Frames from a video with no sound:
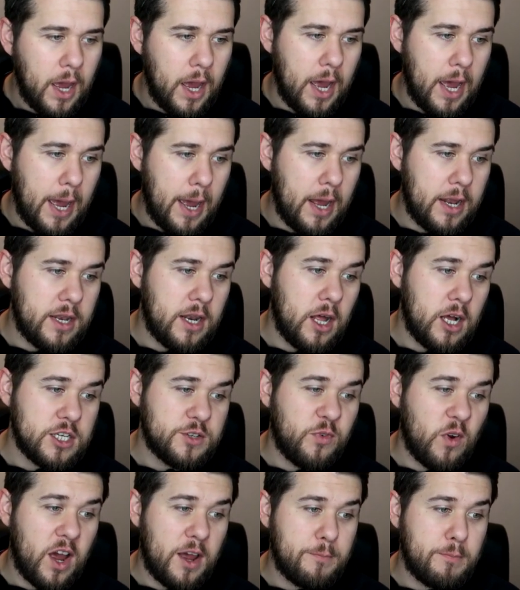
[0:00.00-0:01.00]

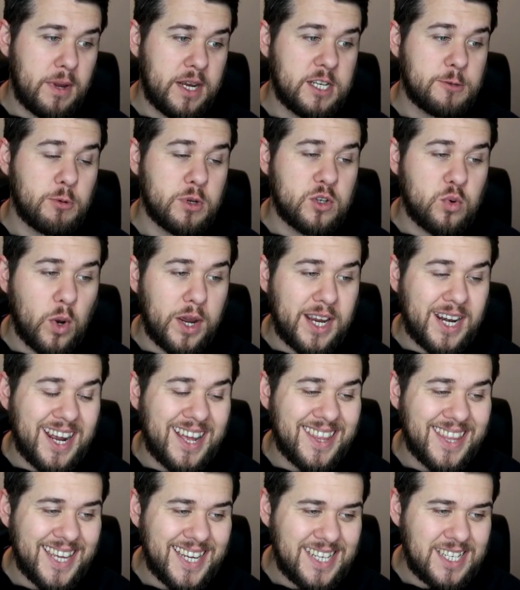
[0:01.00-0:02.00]
Last five meets
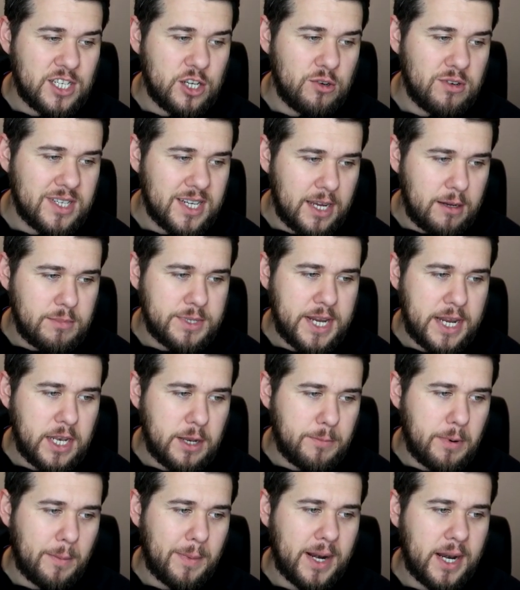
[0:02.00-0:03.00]
between these two teams
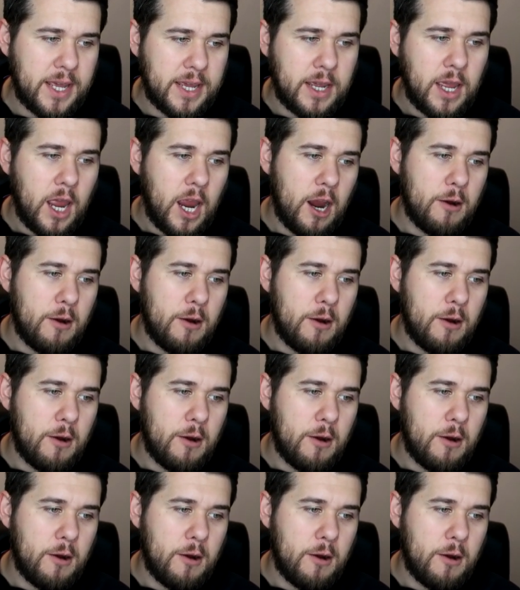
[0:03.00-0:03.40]
in the Premier League